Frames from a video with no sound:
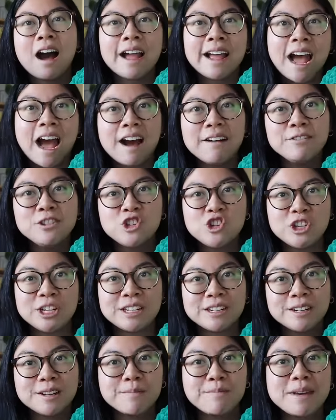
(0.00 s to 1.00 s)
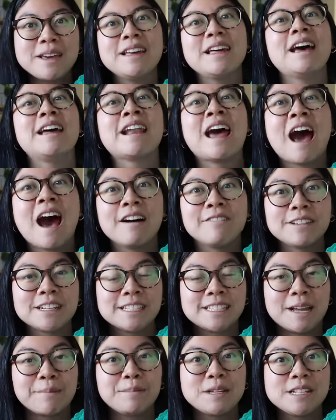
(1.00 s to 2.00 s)
I have cheated a bit and have
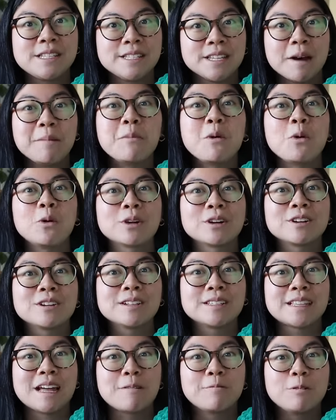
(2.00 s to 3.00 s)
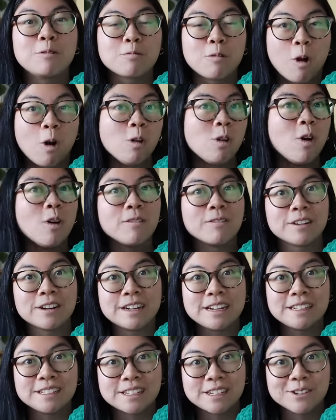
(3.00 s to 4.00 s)
accepted some orders that will roll over
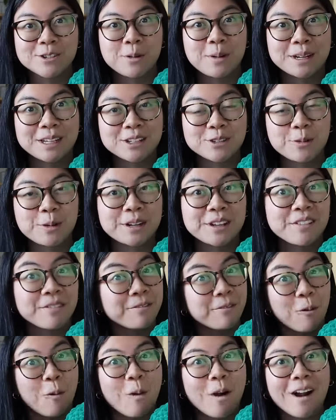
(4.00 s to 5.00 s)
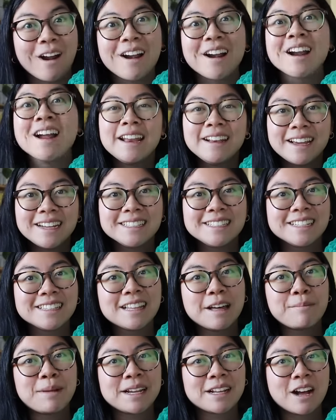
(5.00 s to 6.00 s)
into 2024. And I did
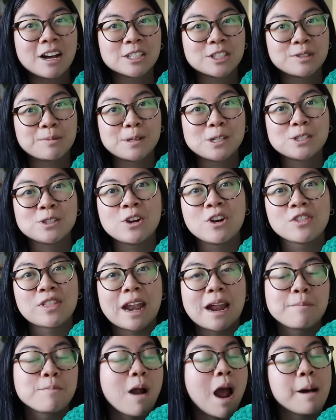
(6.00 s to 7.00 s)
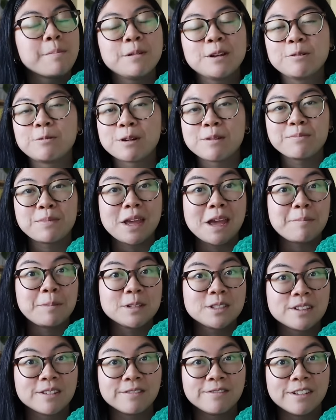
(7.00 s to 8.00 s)
let my customers know that I probably wouldn't be
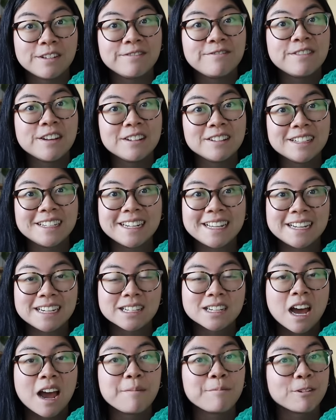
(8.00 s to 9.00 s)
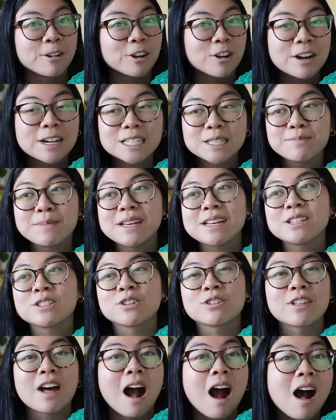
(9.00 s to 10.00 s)
able to fulfill it in time for Christmas
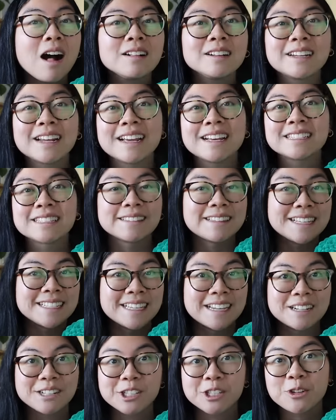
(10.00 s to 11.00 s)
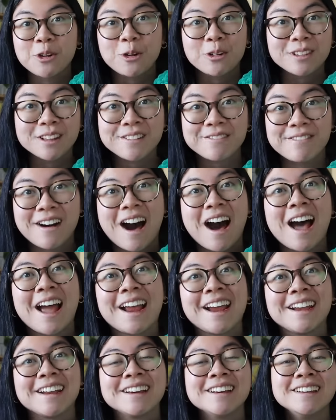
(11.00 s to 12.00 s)
or the holidays and they said it's totally
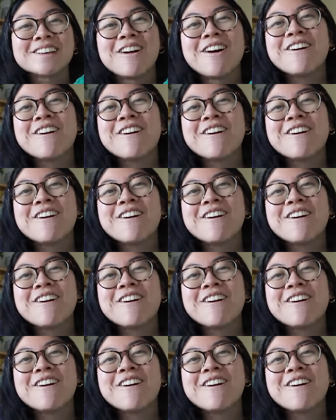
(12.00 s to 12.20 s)
fine. So